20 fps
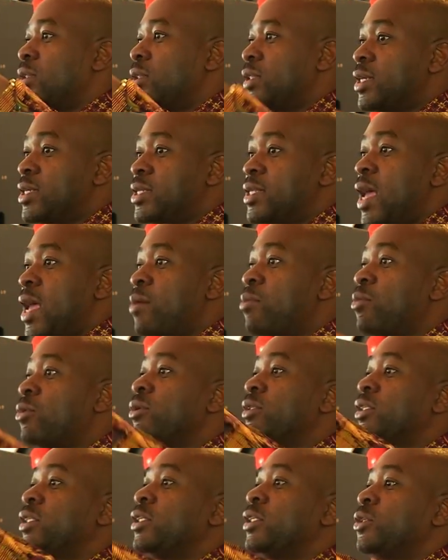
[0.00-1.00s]
This time we
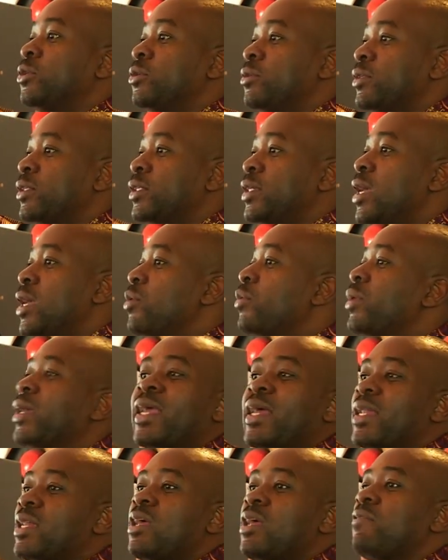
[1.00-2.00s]
will teach you to say we
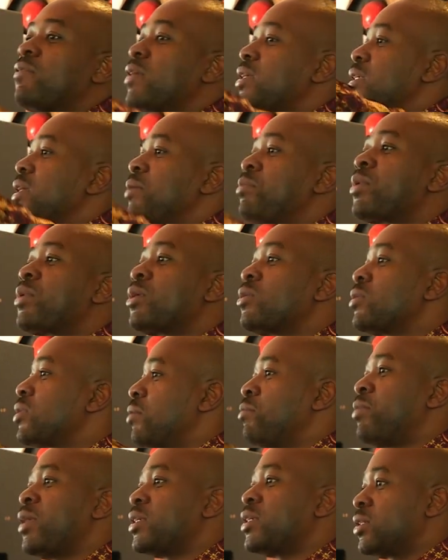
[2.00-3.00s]
can never separate on
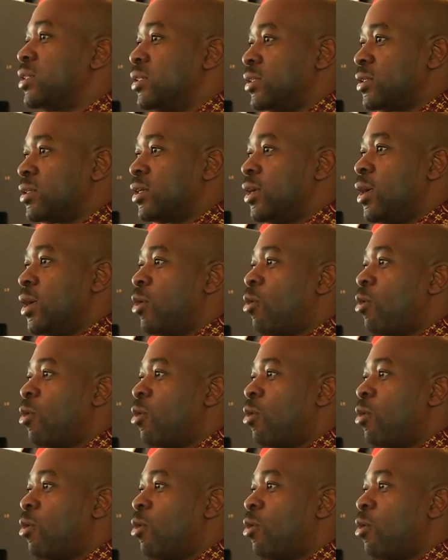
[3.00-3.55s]
the basis